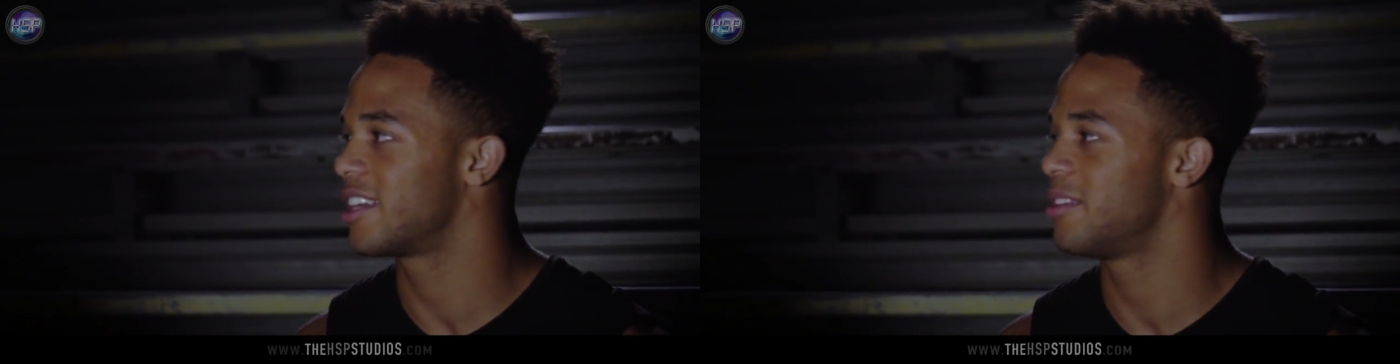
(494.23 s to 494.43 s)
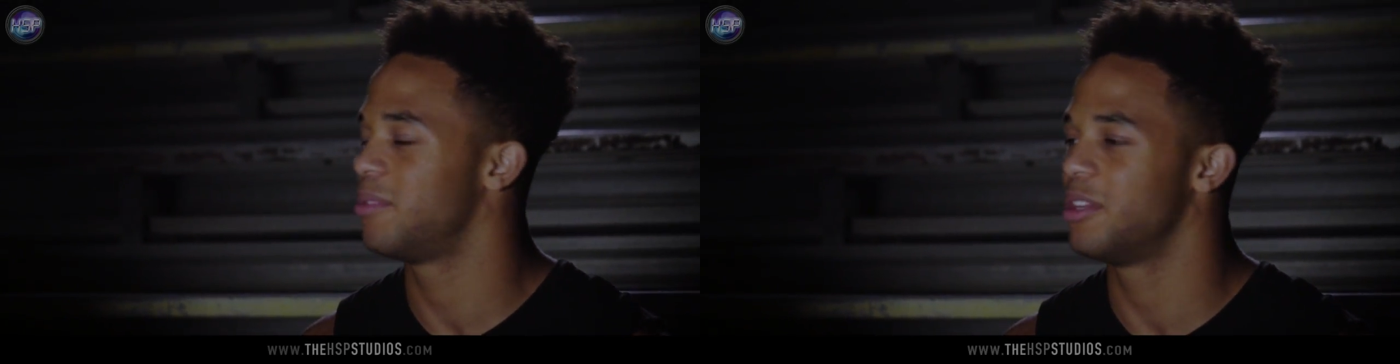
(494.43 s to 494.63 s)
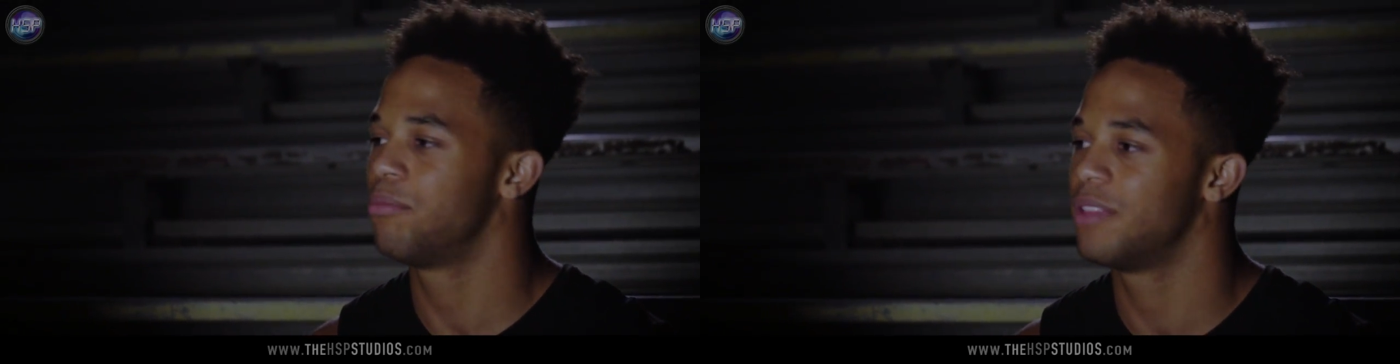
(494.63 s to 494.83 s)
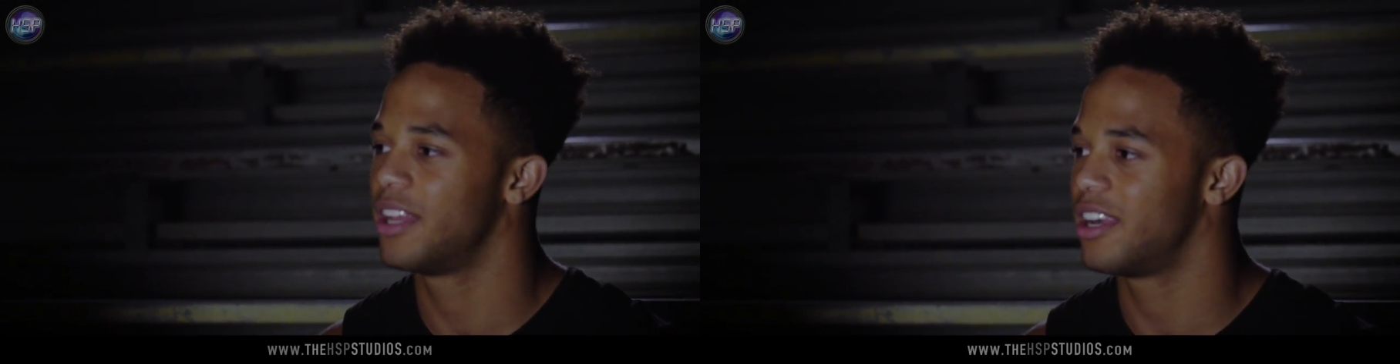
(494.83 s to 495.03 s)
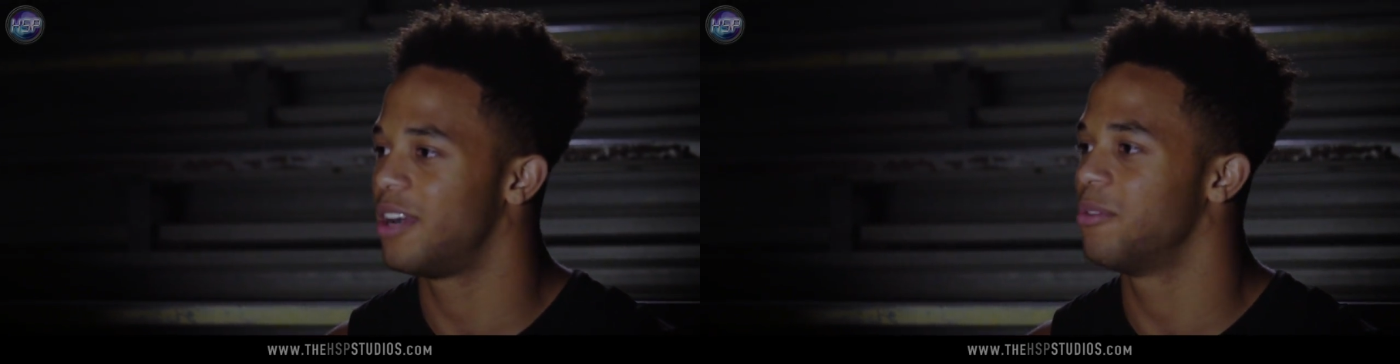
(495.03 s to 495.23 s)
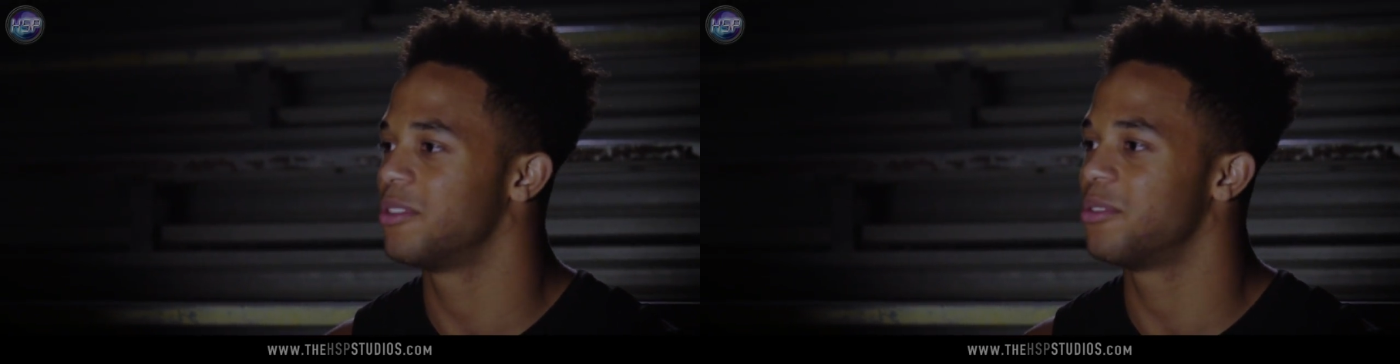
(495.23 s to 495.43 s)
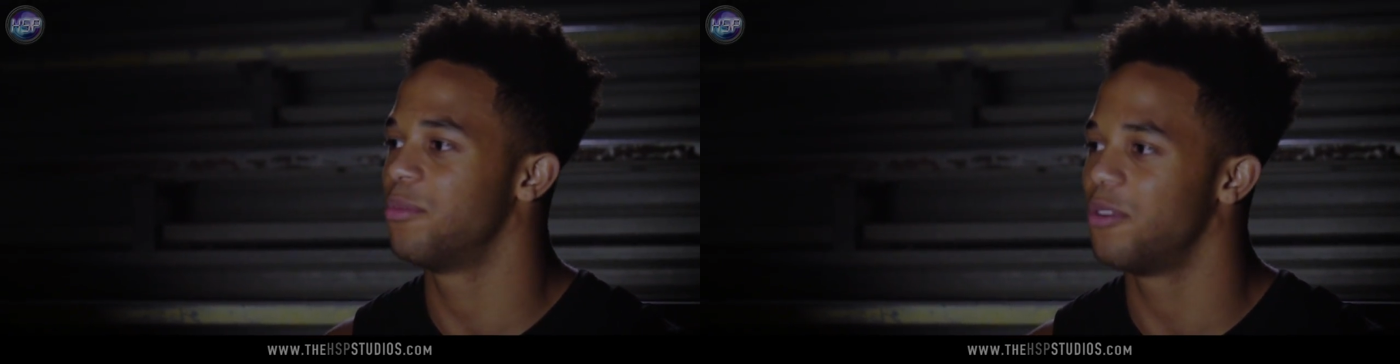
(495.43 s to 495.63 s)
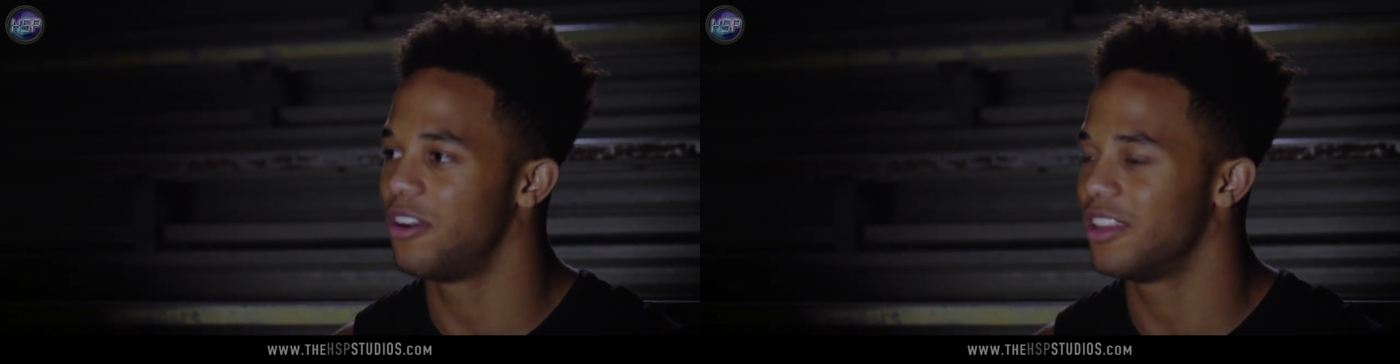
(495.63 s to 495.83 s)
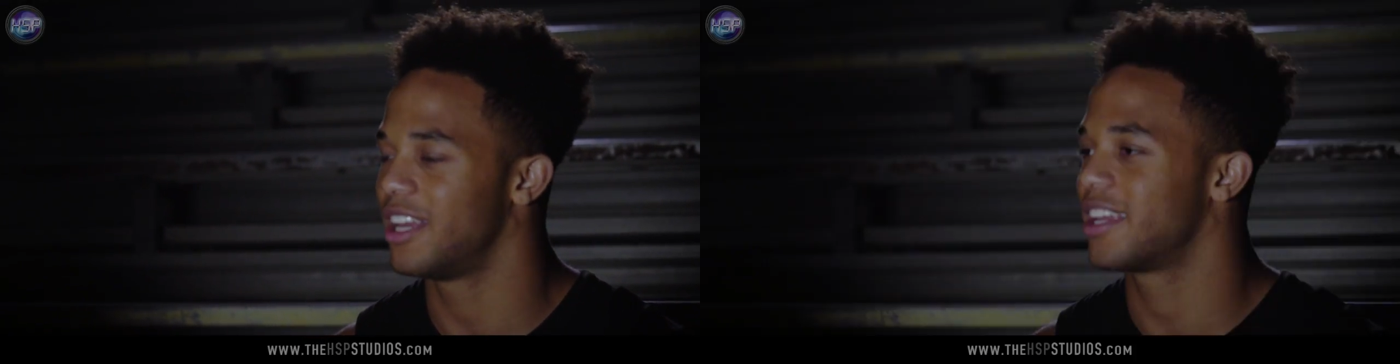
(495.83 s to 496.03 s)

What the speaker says: I can be a player. I want the ball.